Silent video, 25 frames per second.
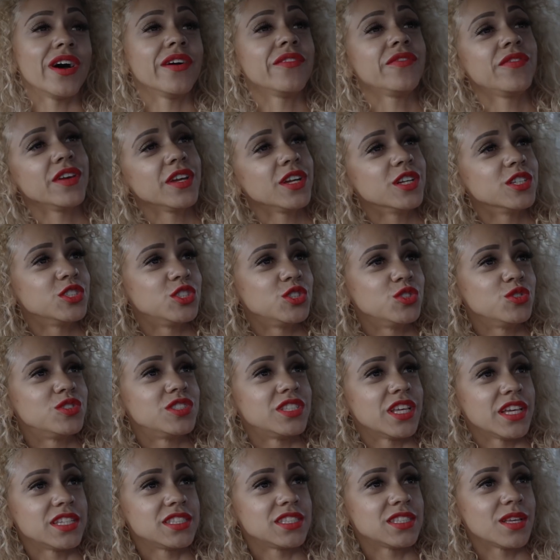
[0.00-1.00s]
I figured you'd
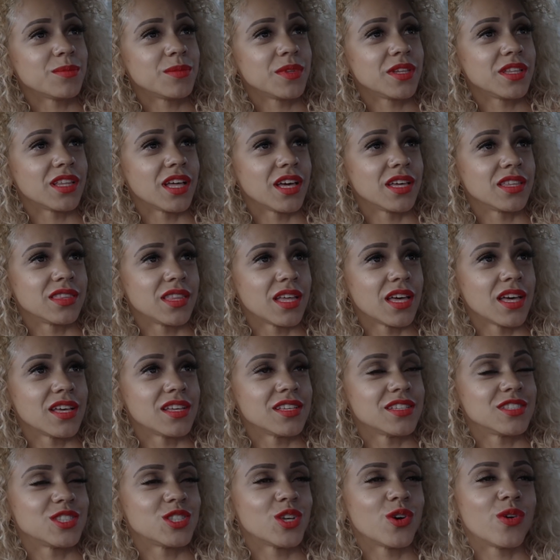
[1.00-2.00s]
say something like
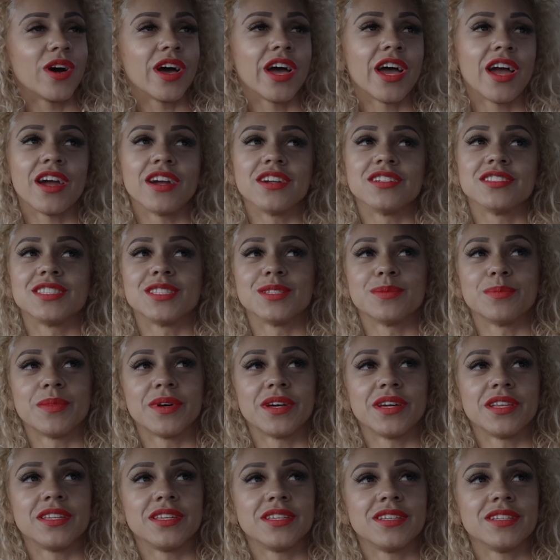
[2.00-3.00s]
that, so I hired
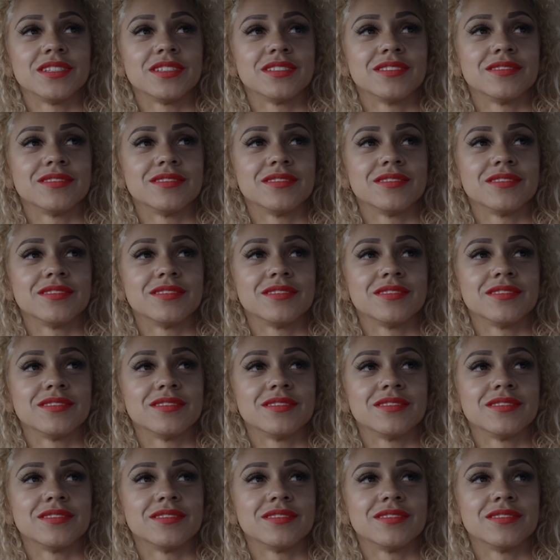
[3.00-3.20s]
somebody.